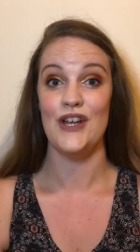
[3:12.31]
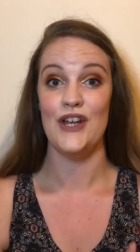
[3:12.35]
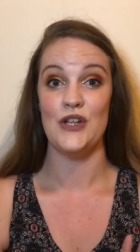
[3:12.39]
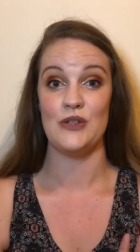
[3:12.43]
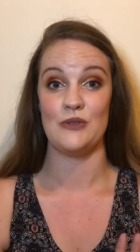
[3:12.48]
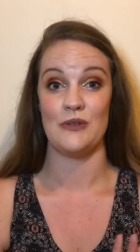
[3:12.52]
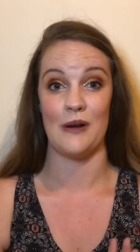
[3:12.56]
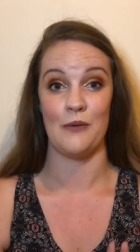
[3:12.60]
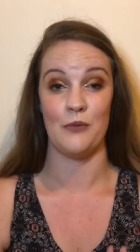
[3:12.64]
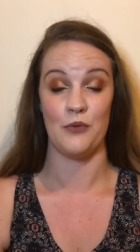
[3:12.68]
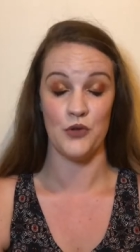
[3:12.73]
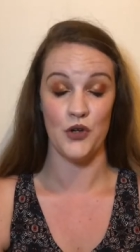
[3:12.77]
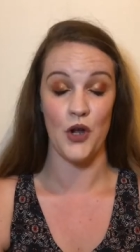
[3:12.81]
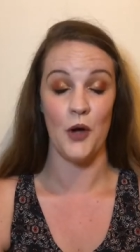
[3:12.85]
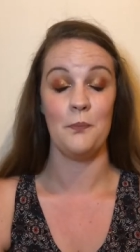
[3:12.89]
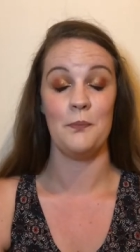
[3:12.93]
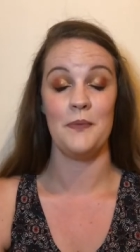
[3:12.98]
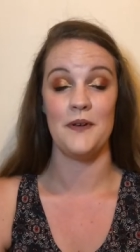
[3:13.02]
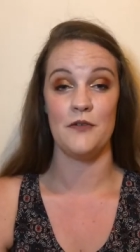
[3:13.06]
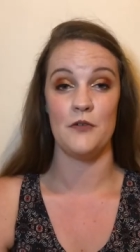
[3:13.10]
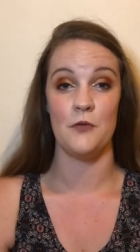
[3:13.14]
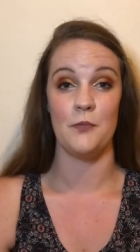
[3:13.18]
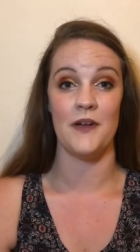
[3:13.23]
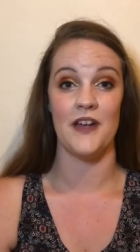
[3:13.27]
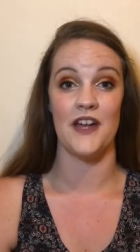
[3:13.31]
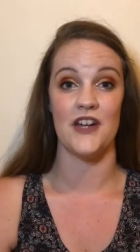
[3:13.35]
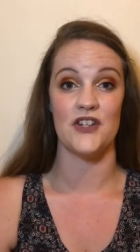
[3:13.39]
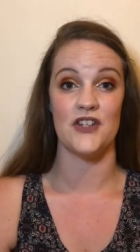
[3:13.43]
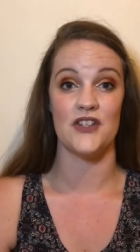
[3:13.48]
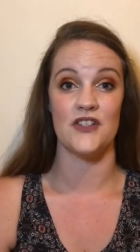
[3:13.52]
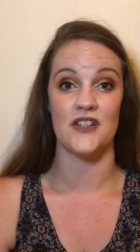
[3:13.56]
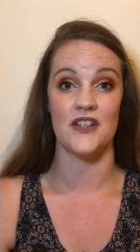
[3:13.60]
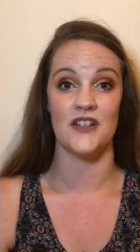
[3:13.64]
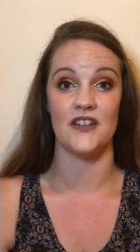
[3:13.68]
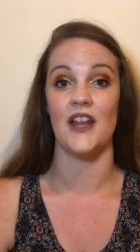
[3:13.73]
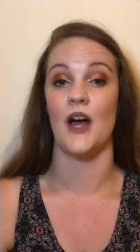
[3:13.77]
so I will not be
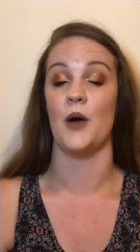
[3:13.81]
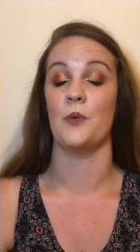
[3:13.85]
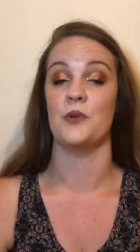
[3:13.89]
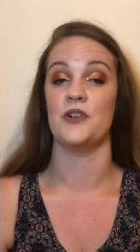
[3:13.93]
repurchasing that,